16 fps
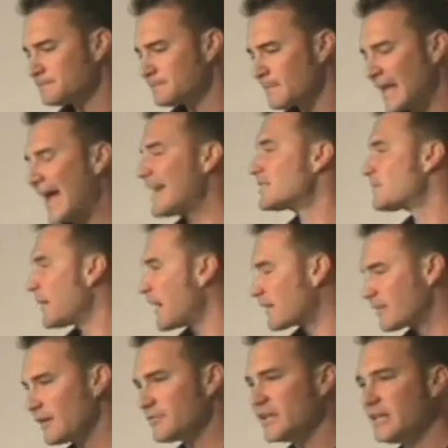
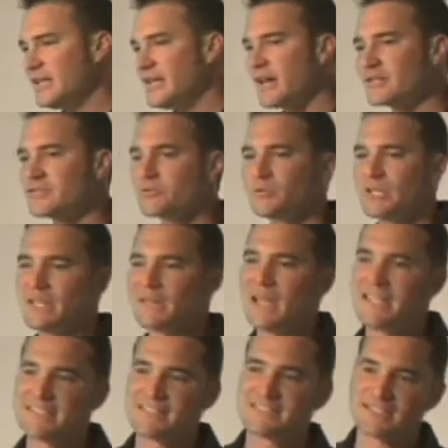aspect of the EX3
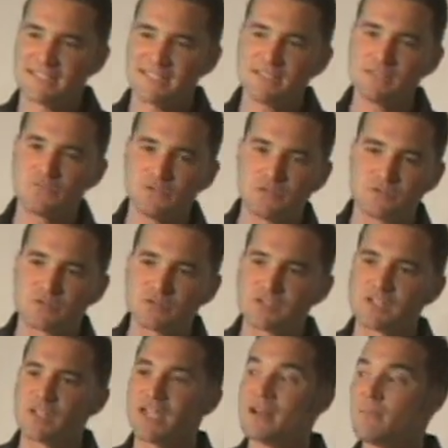is its ease of
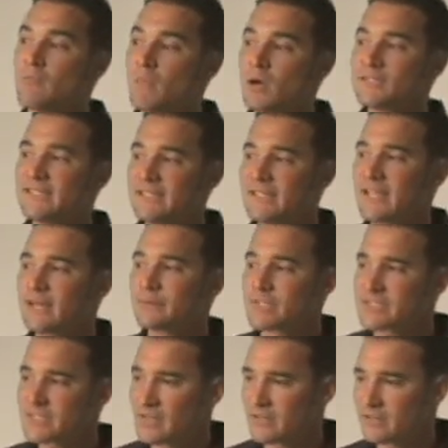use in a multi-camera
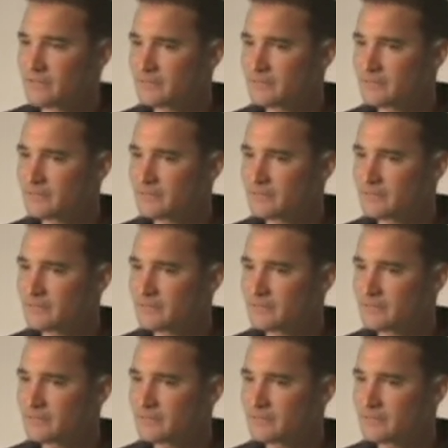setting.